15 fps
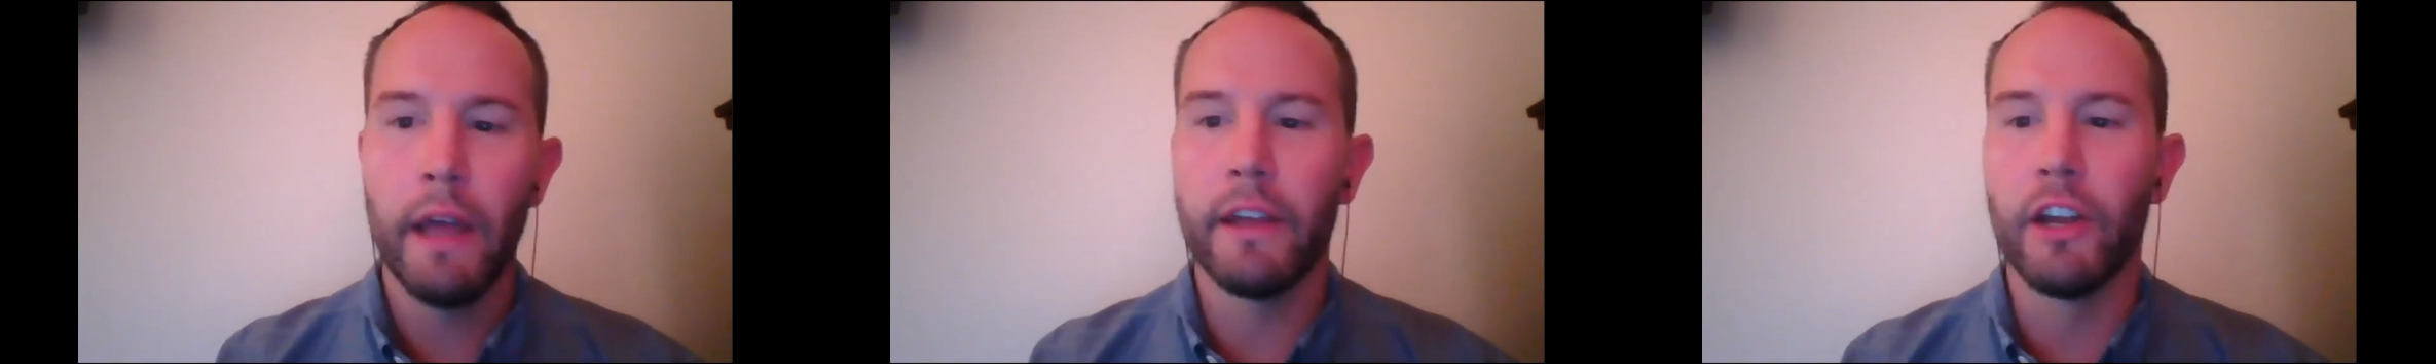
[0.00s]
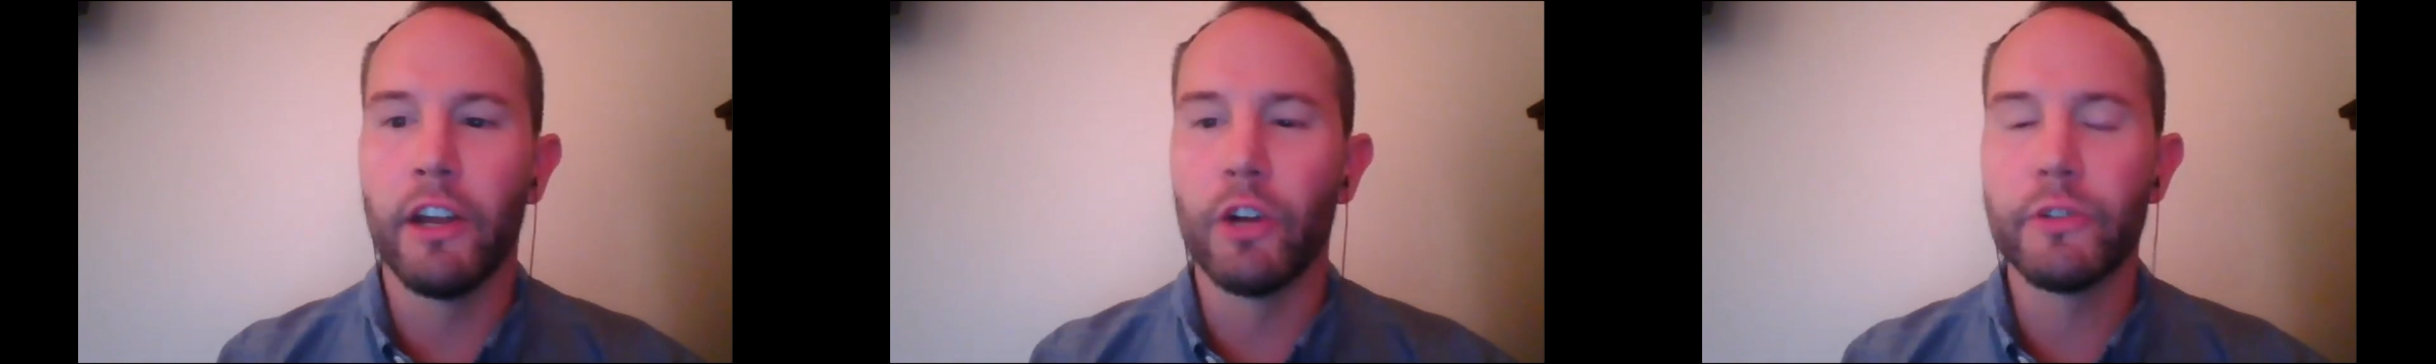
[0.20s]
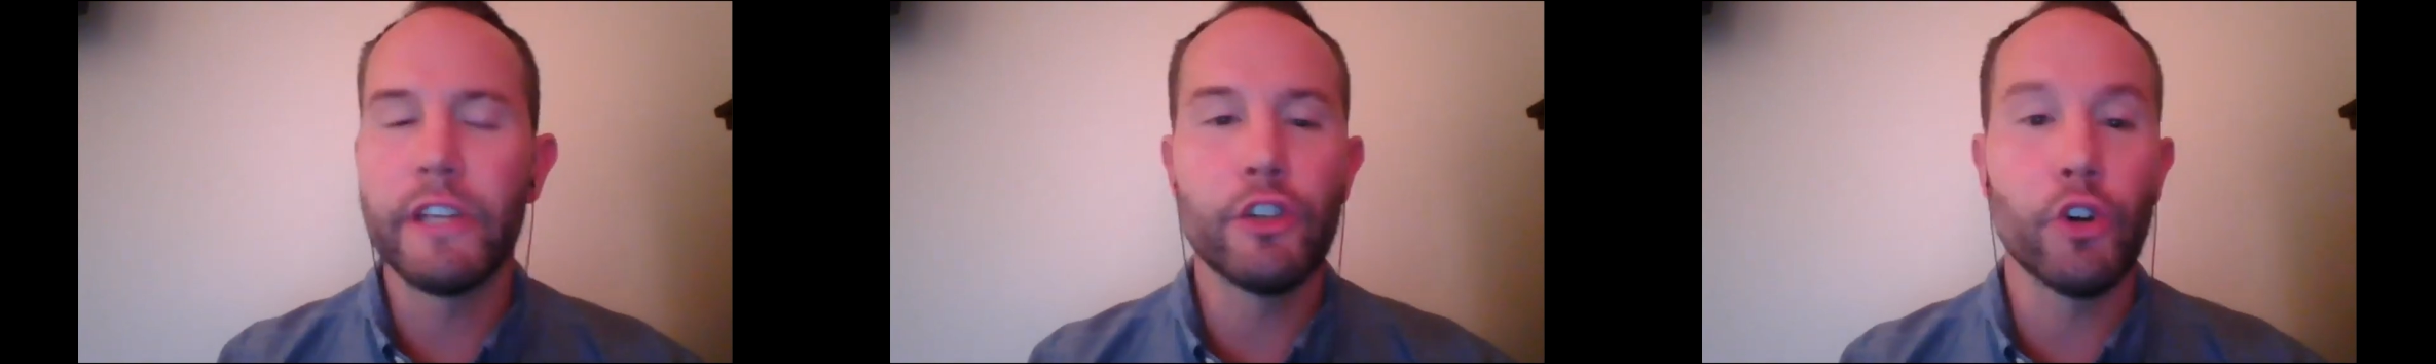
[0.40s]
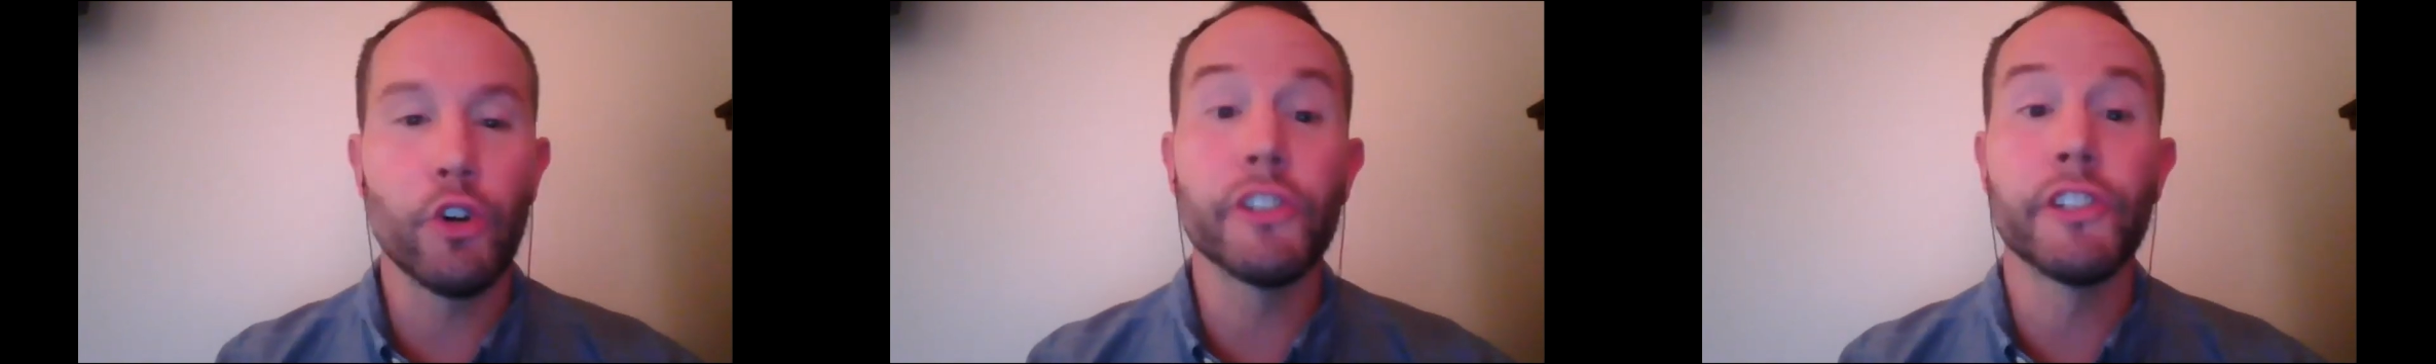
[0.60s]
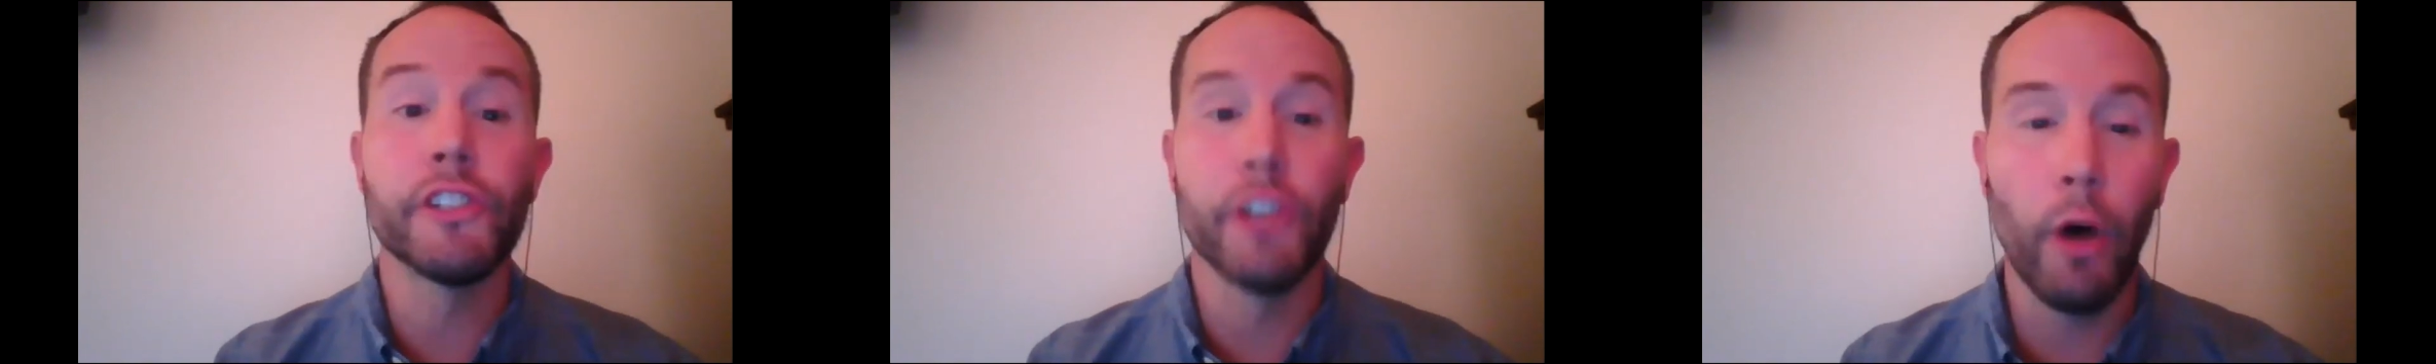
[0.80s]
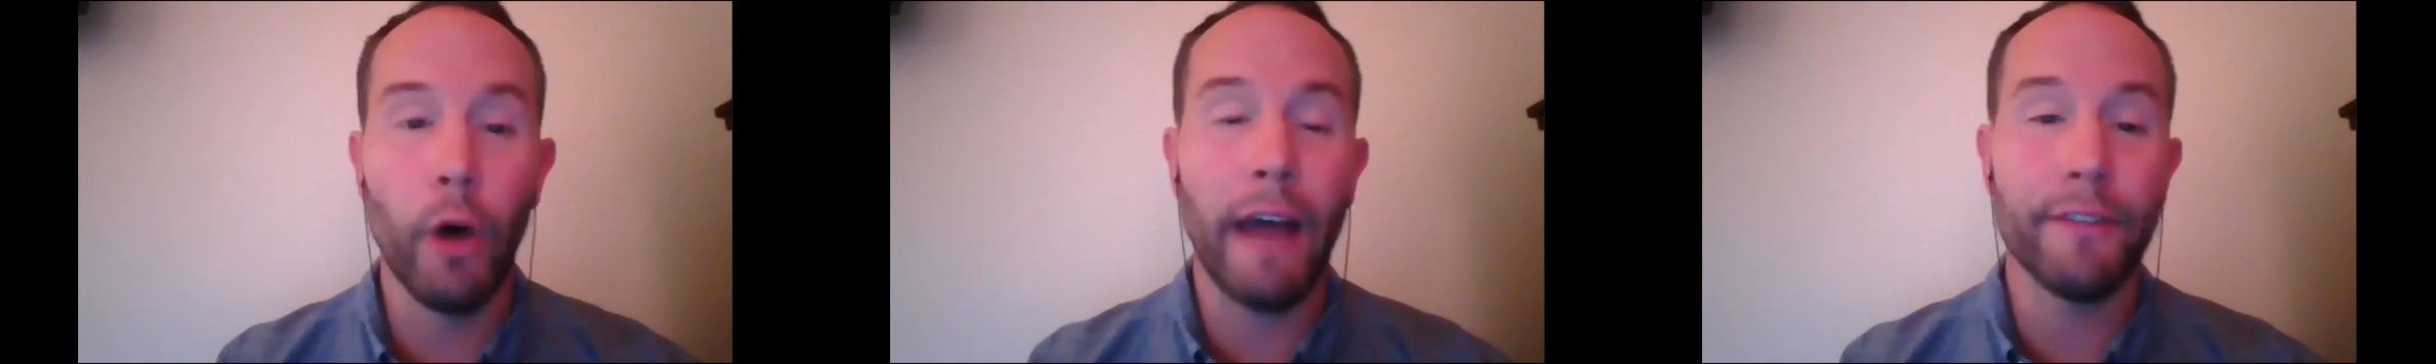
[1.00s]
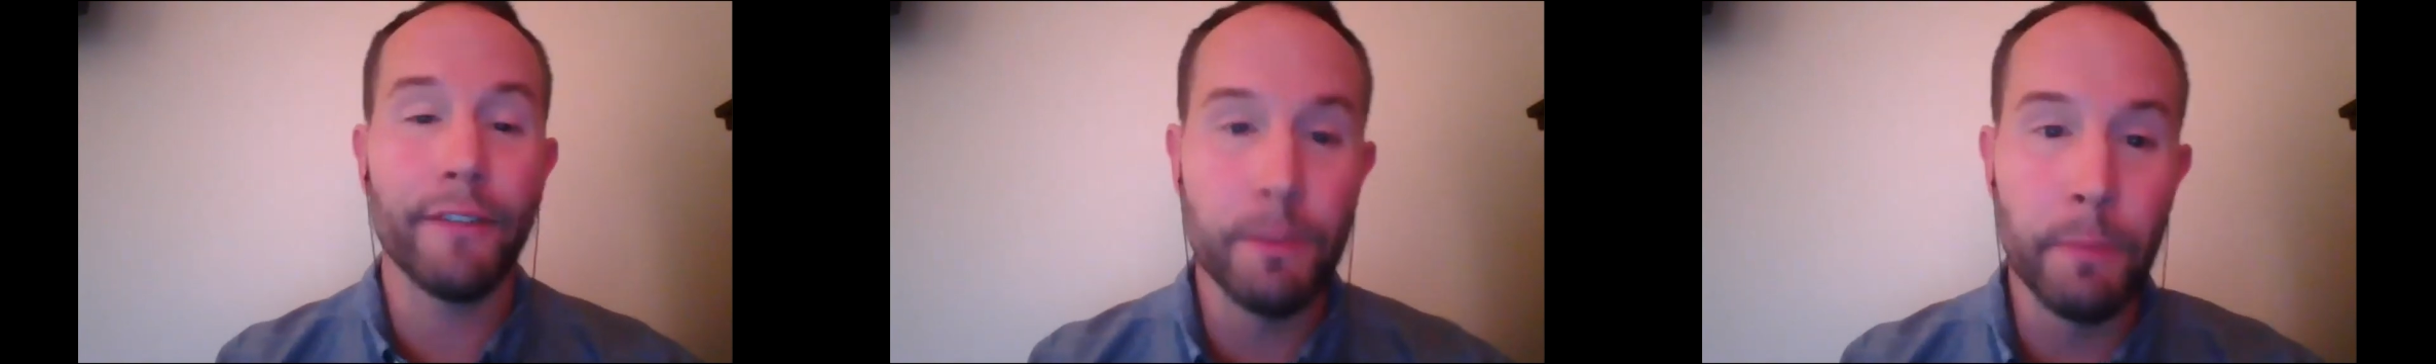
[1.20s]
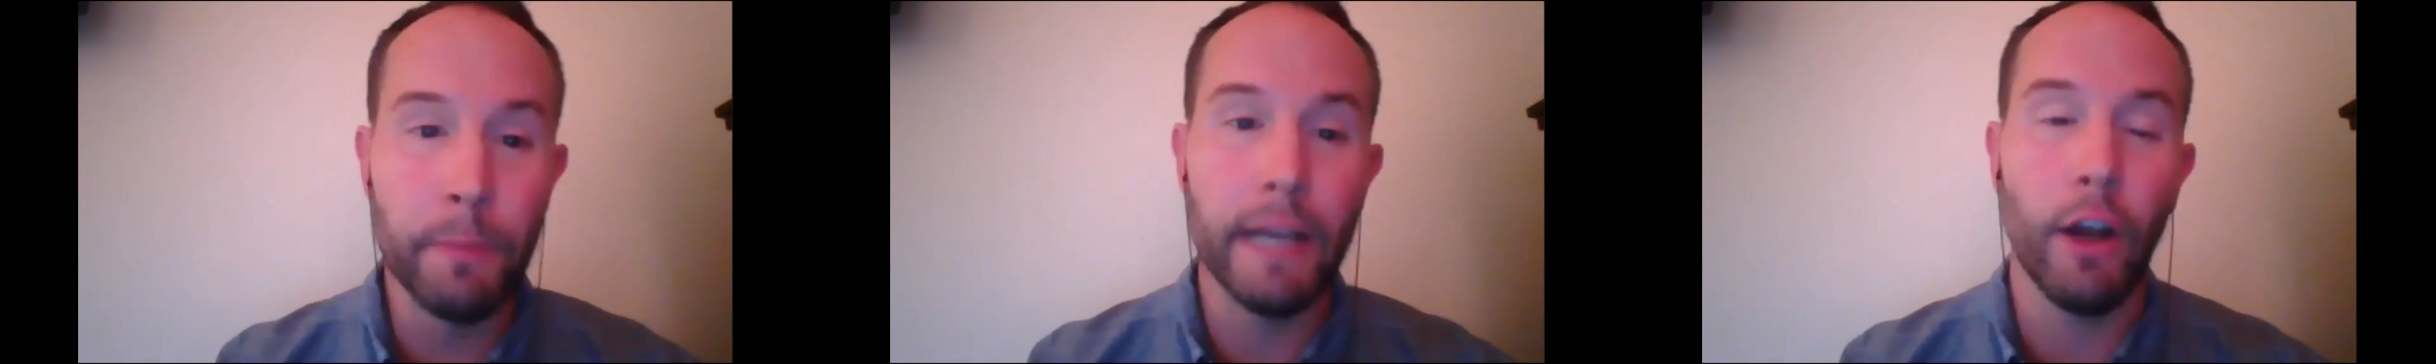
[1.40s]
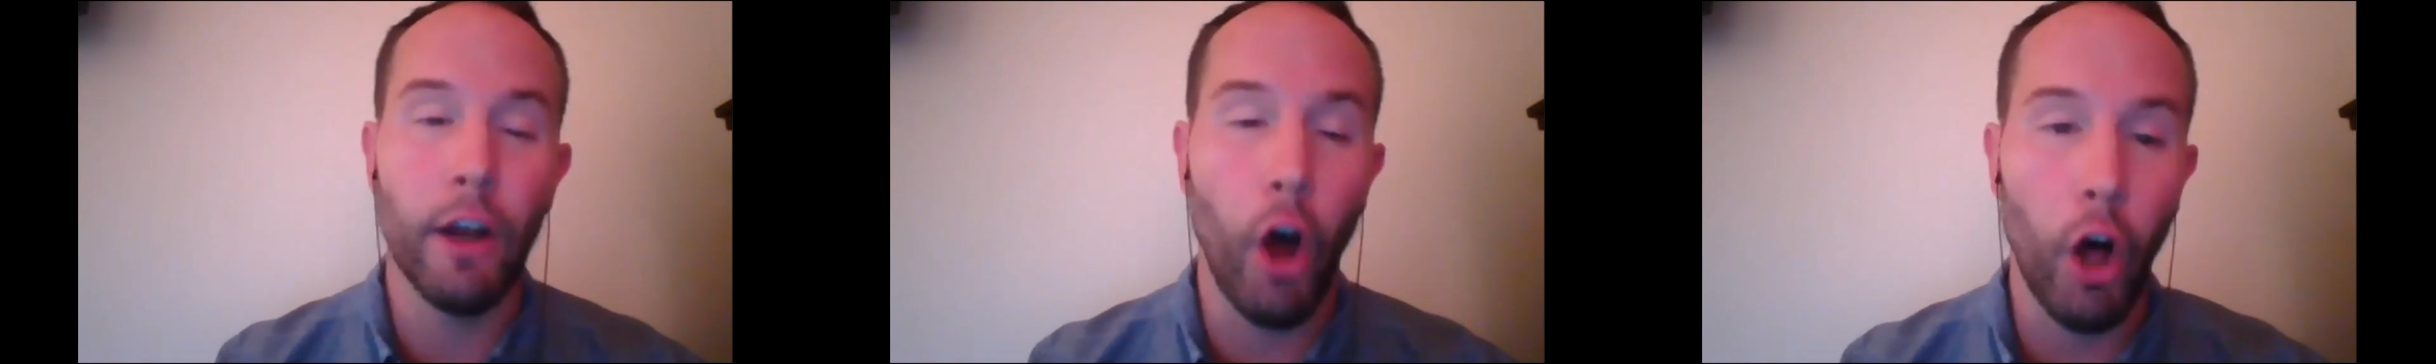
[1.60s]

You know, teachers still have to meet